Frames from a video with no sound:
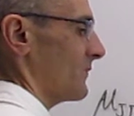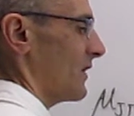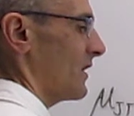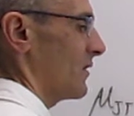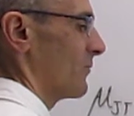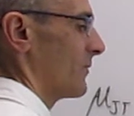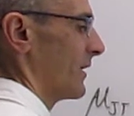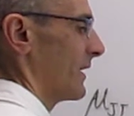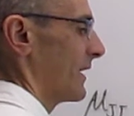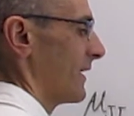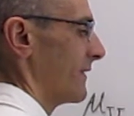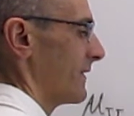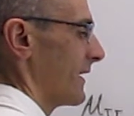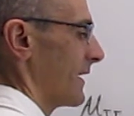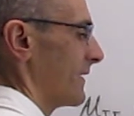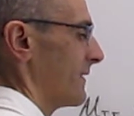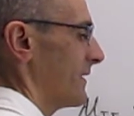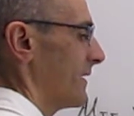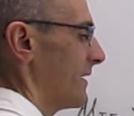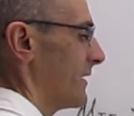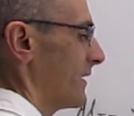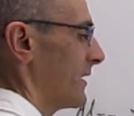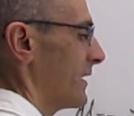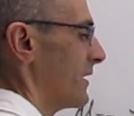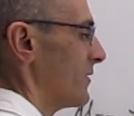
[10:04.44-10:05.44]
right? And the
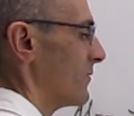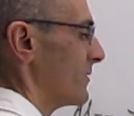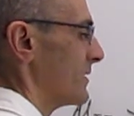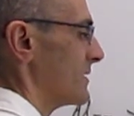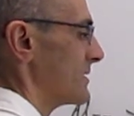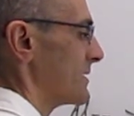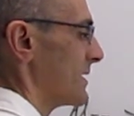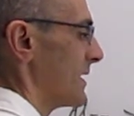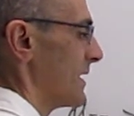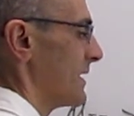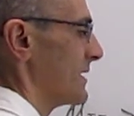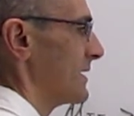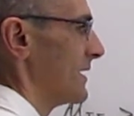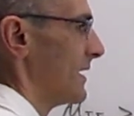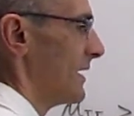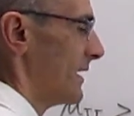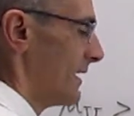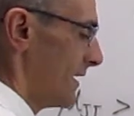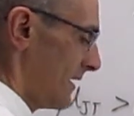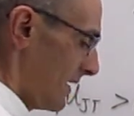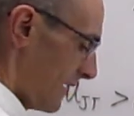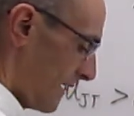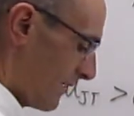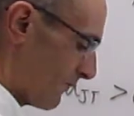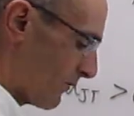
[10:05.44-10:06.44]
idea here is that
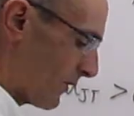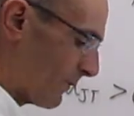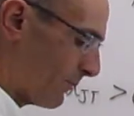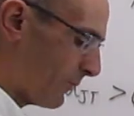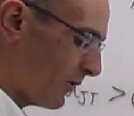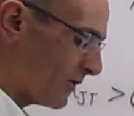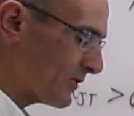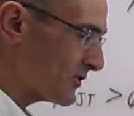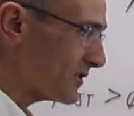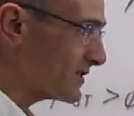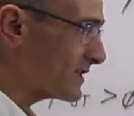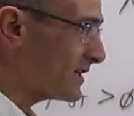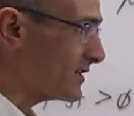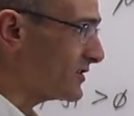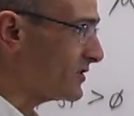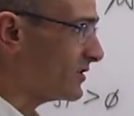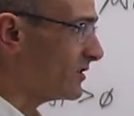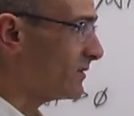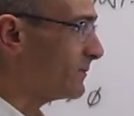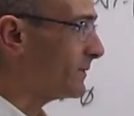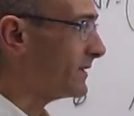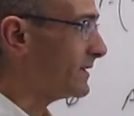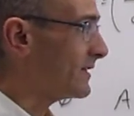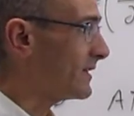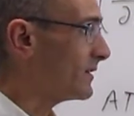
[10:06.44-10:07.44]
if repulsions are
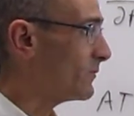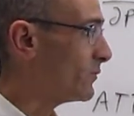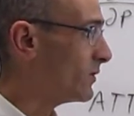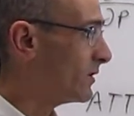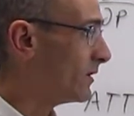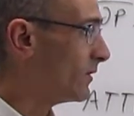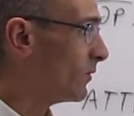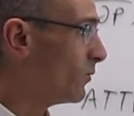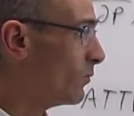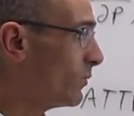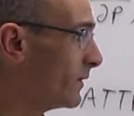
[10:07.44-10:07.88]
dominant, well,